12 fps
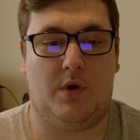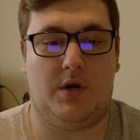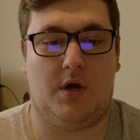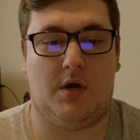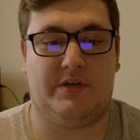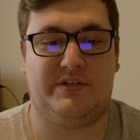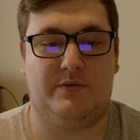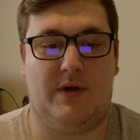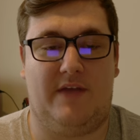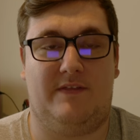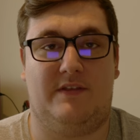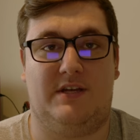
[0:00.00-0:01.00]
went on to
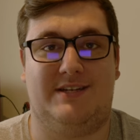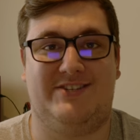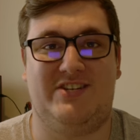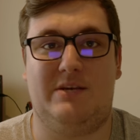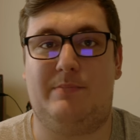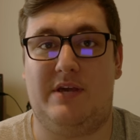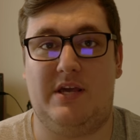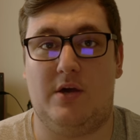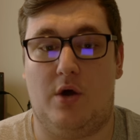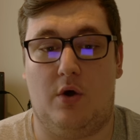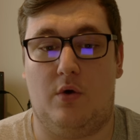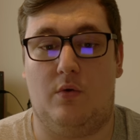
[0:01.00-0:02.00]
head the
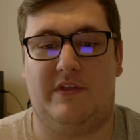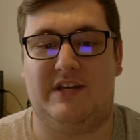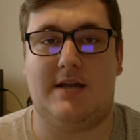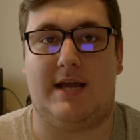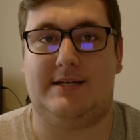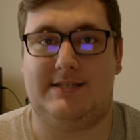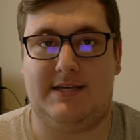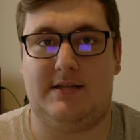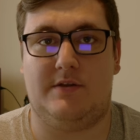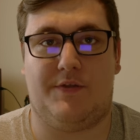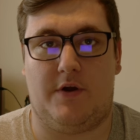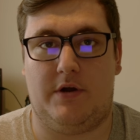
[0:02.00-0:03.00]
GPO in the
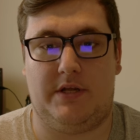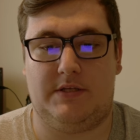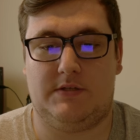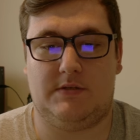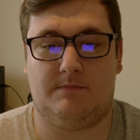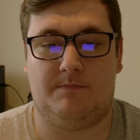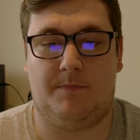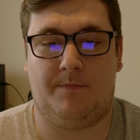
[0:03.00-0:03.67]
1930s,